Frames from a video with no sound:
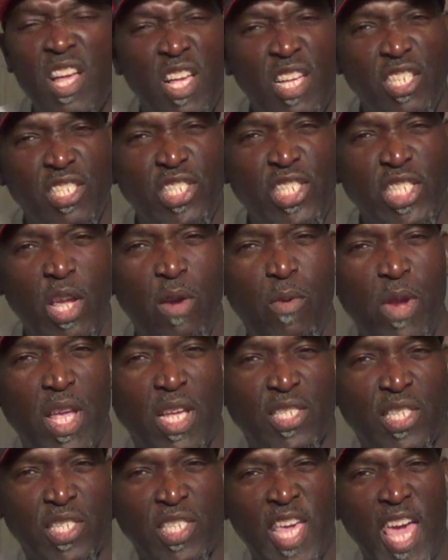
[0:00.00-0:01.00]

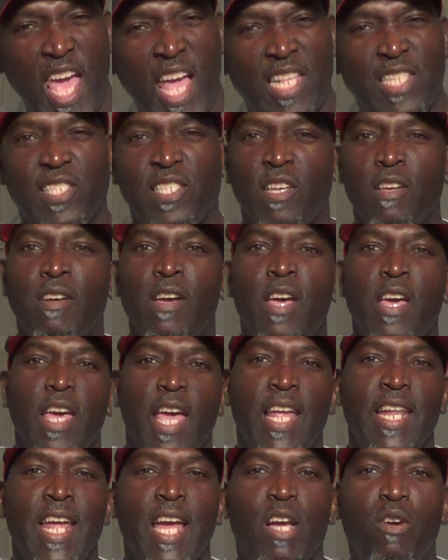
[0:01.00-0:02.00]
Serious cancer.
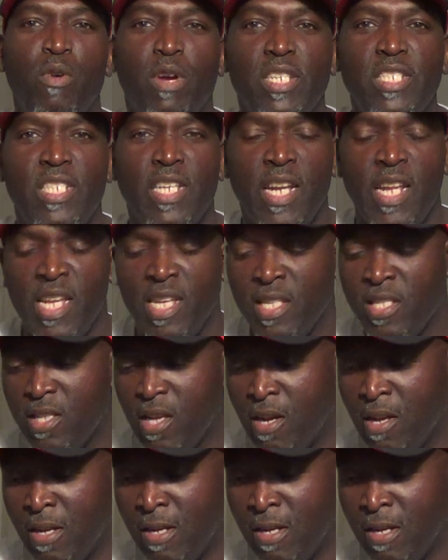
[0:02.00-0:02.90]
And that question is,